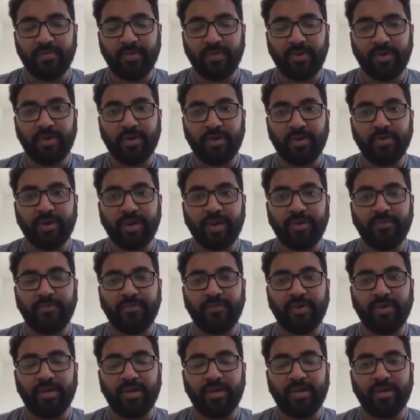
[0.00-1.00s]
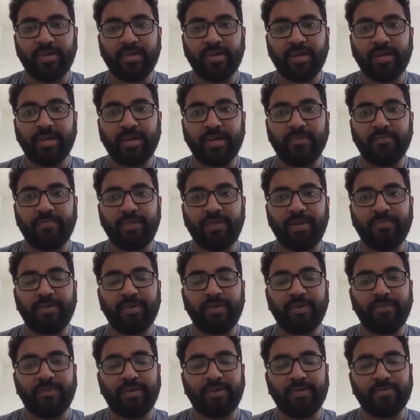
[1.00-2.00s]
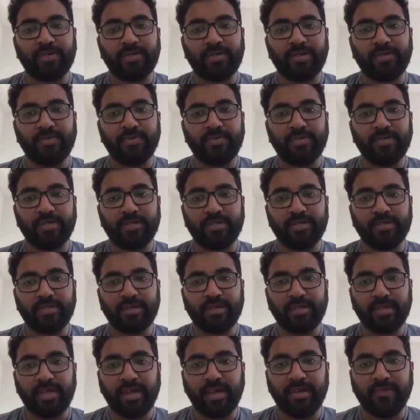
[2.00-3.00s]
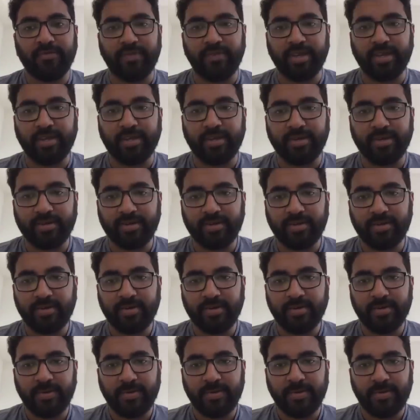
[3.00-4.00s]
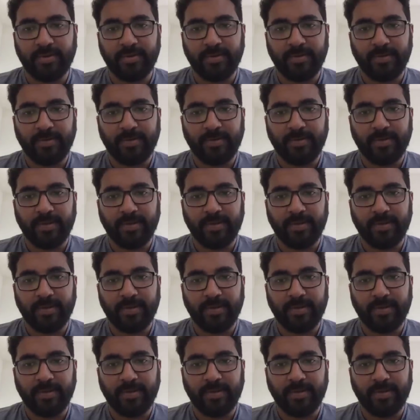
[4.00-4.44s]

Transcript: or you have an entire paper of optional which is playing weak, right?